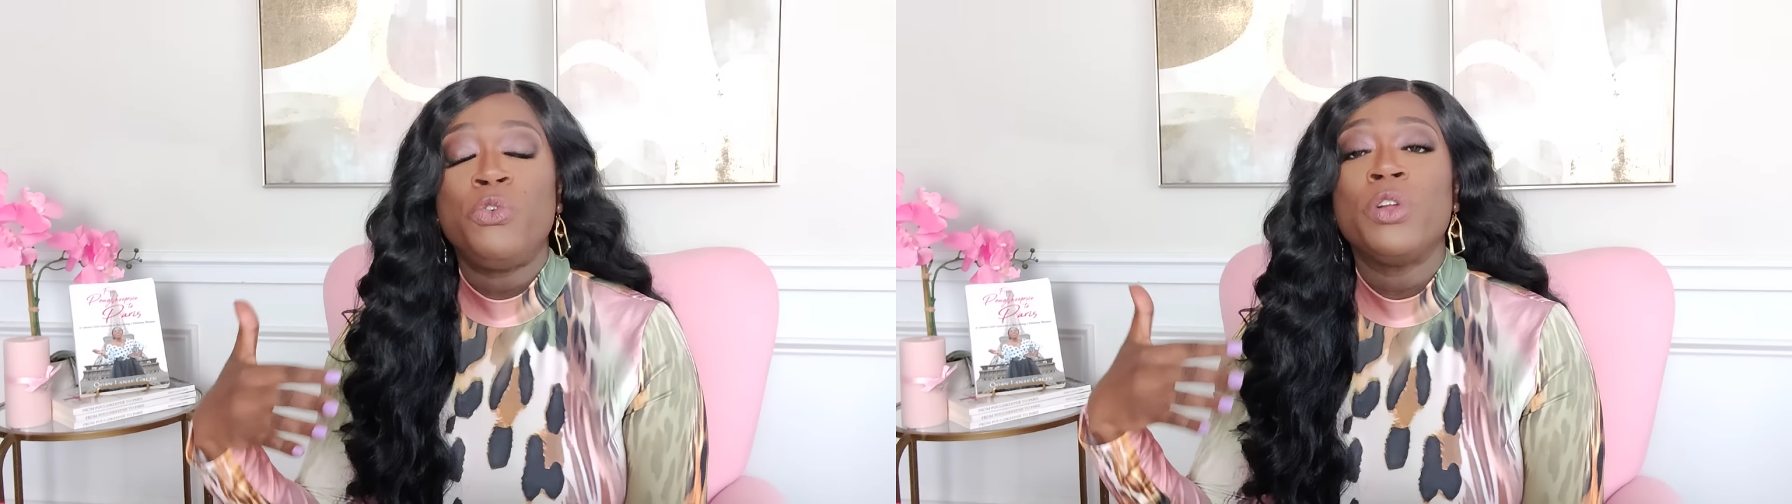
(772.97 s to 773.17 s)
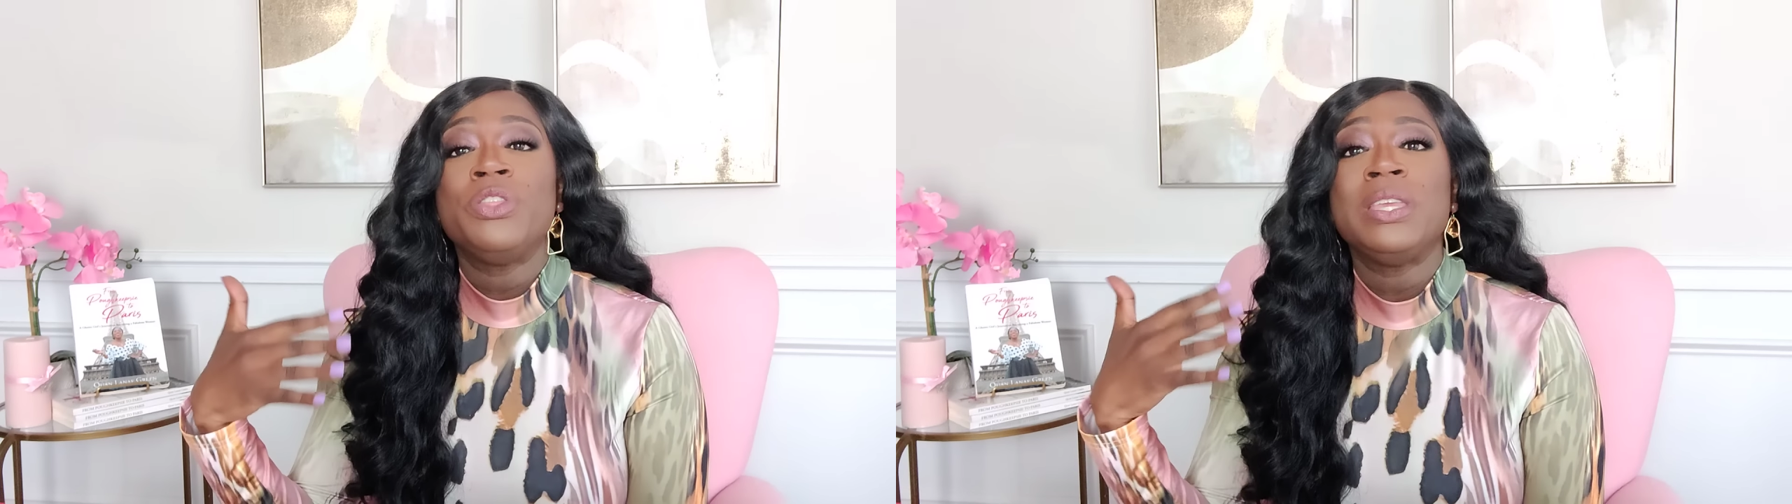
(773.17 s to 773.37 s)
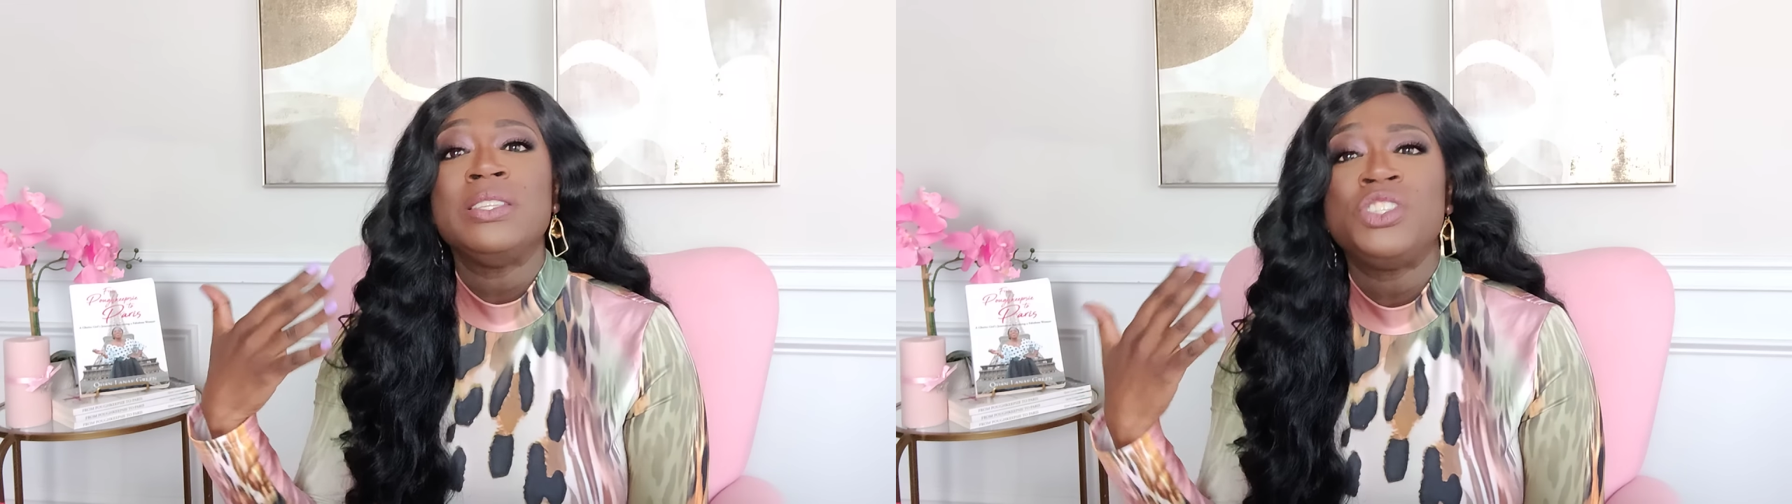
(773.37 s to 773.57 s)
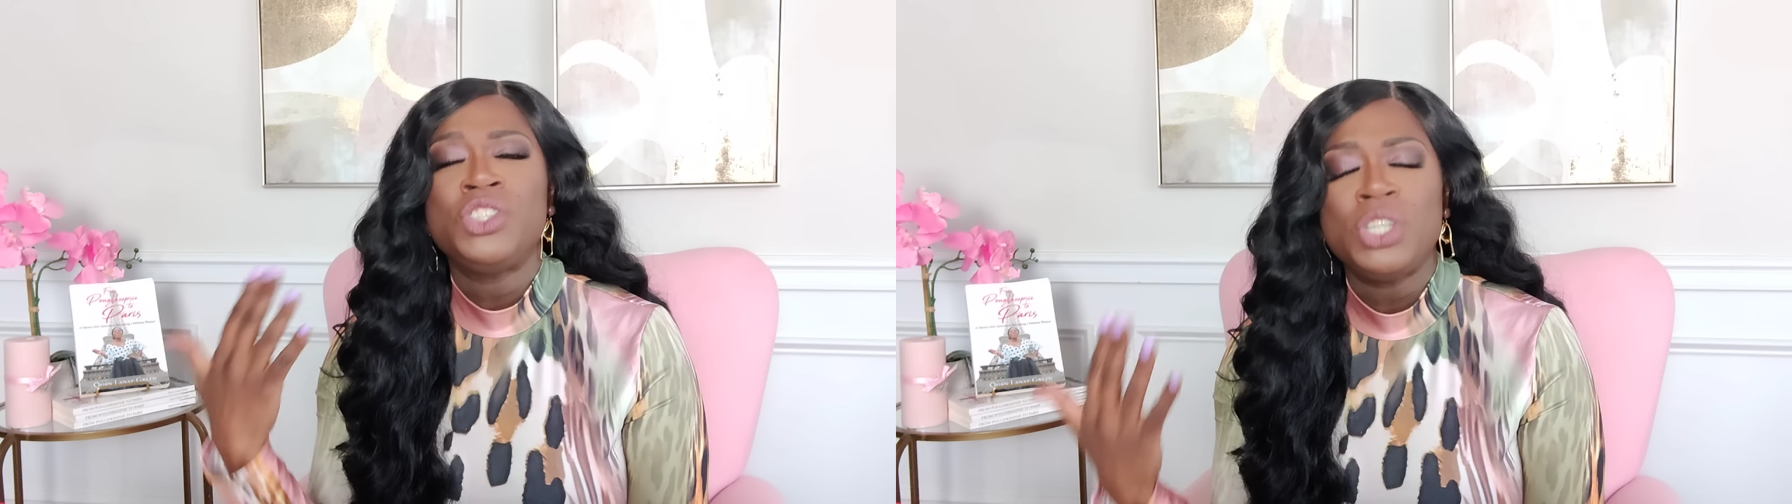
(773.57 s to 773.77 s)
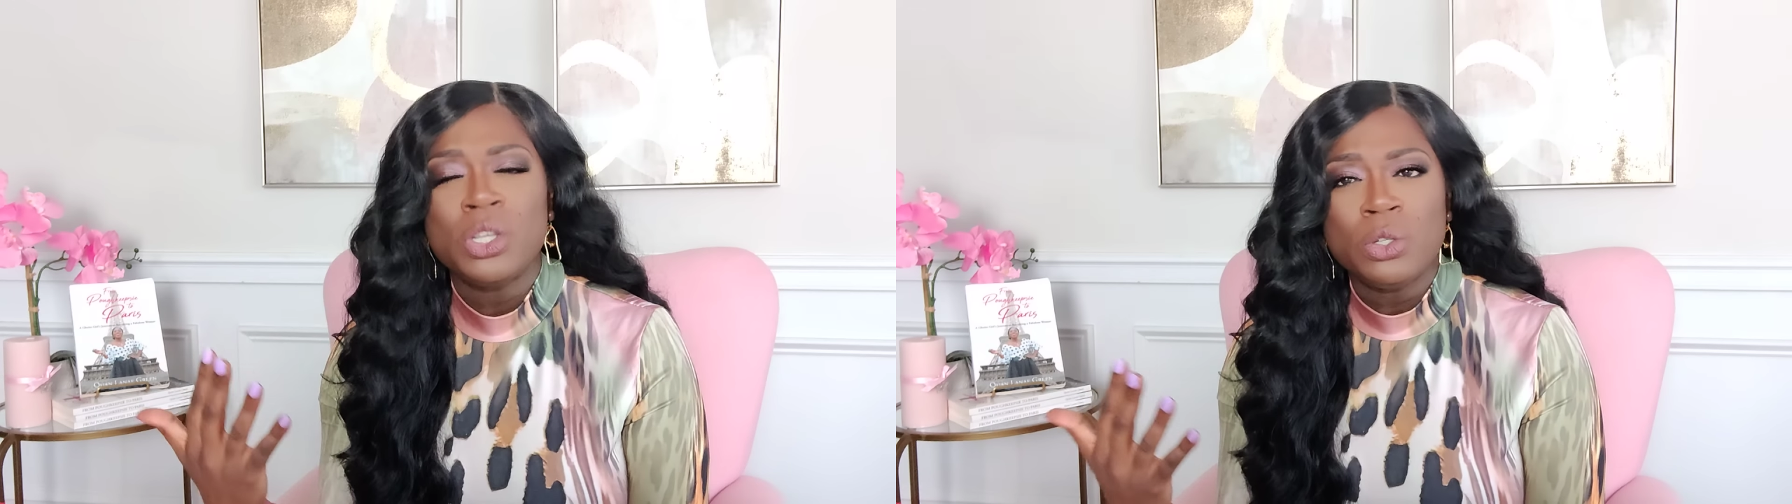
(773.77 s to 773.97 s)
for
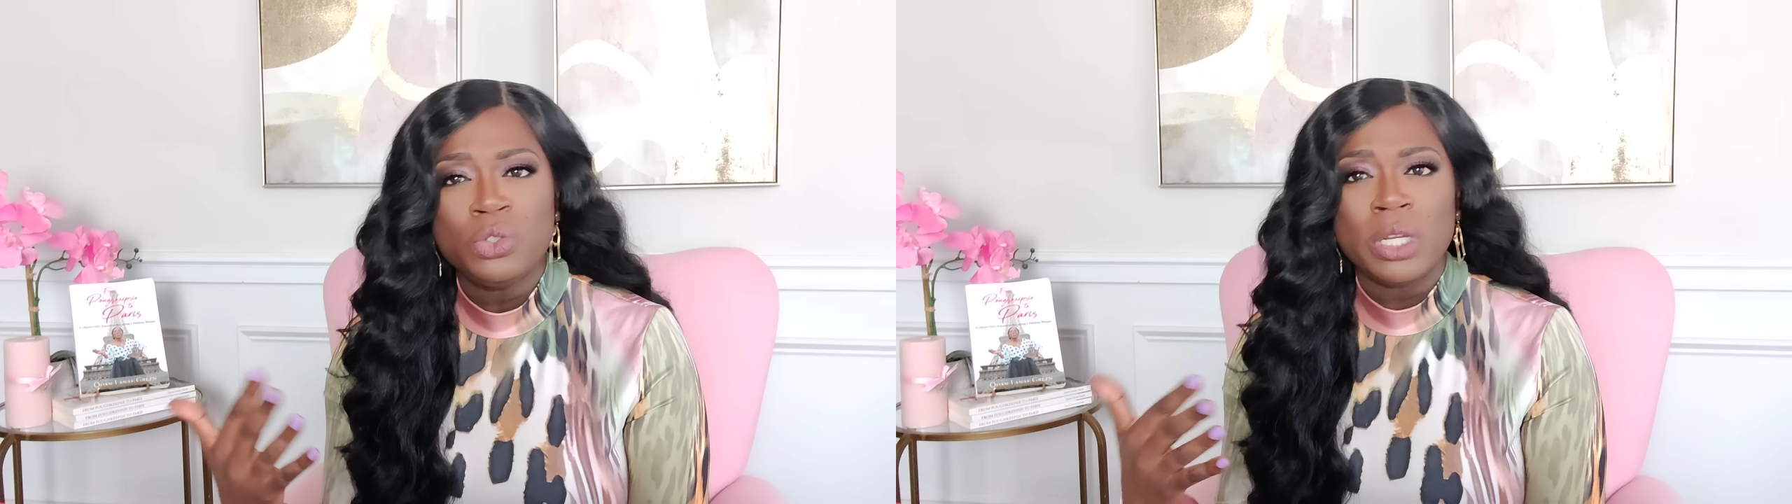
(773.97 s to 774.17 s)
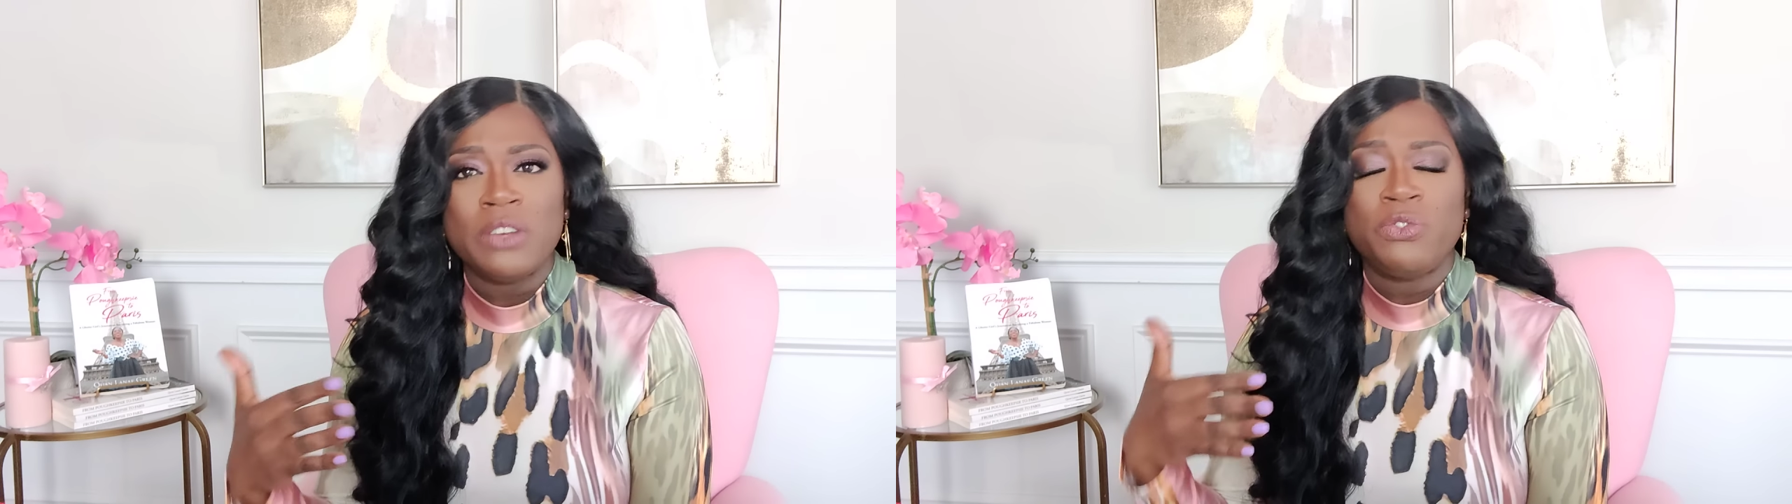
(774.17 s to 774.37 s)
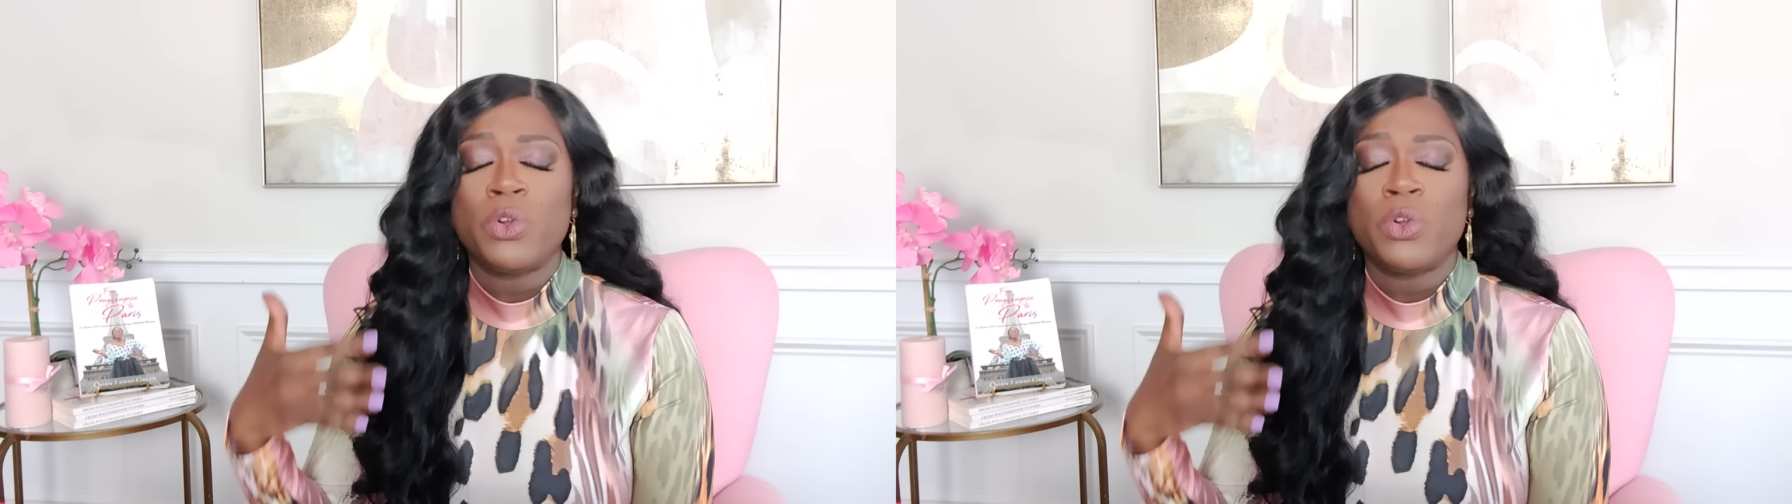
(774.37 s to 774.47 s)
these children,